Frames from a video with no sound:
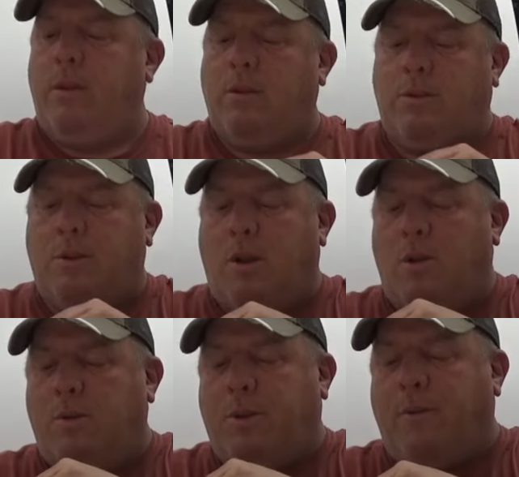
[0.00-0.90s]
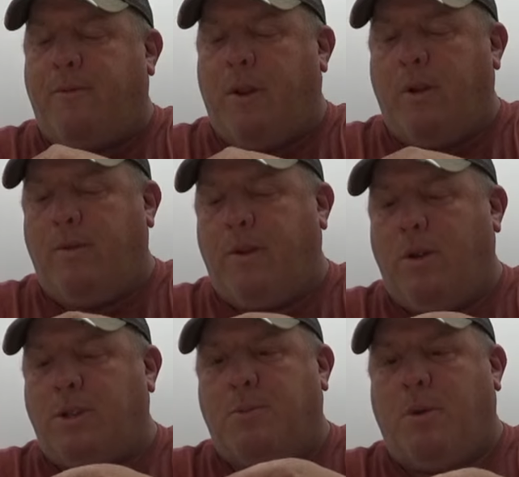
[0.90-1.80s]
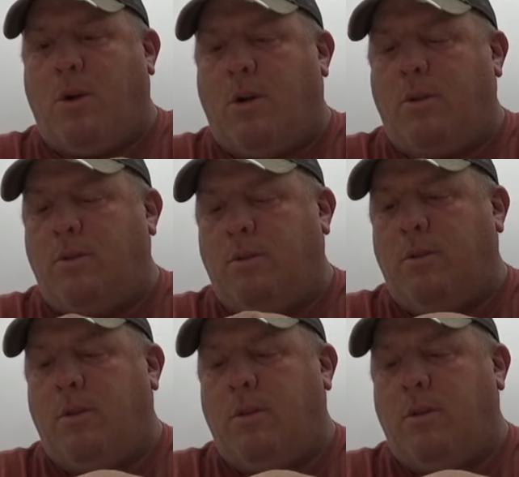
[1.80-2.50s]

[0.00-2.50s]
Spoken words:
So they're very, very small.